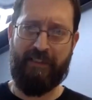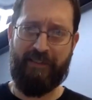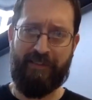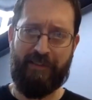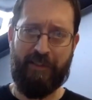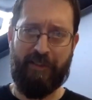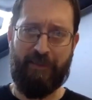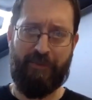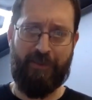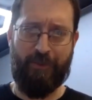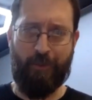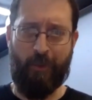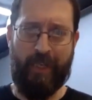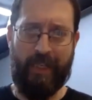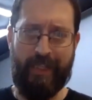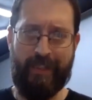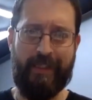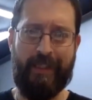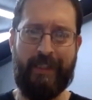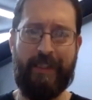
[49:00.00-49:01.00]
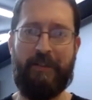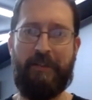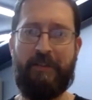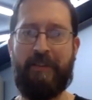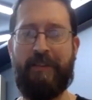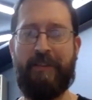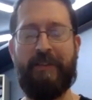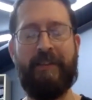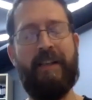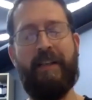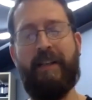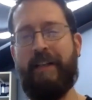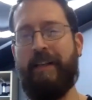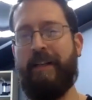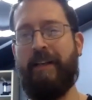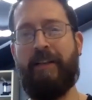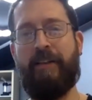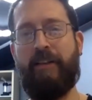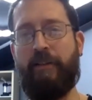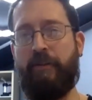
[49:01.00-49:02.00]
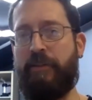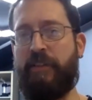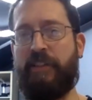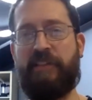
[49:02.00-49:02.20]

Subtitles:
and stuff to weigh it down. And,